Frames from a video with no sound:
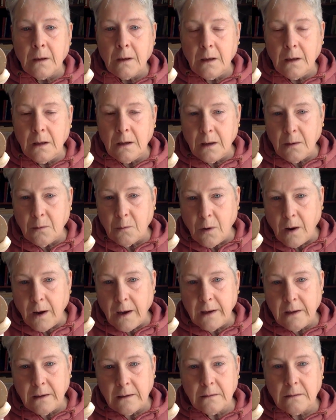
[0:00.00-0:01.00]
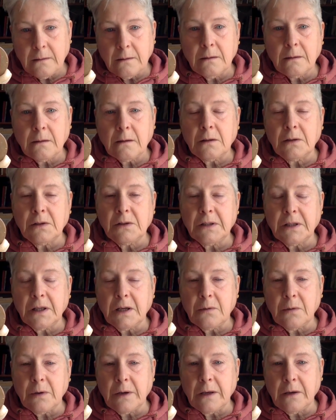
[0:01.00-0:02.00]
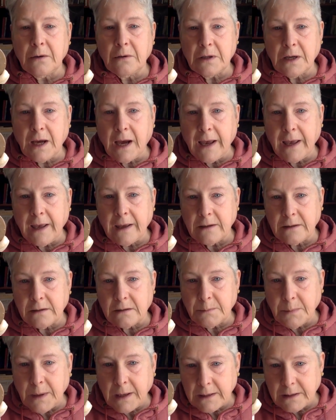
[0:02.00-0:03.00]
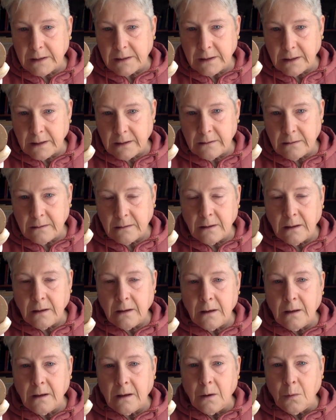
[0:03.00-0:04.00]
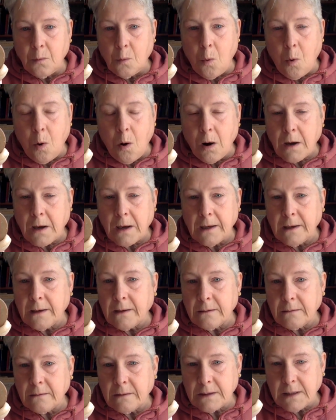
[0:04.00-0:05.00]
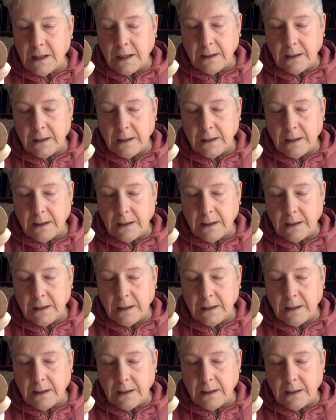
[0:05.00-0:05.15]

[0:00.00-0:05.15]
eating right, considering your diet as medicine, walking the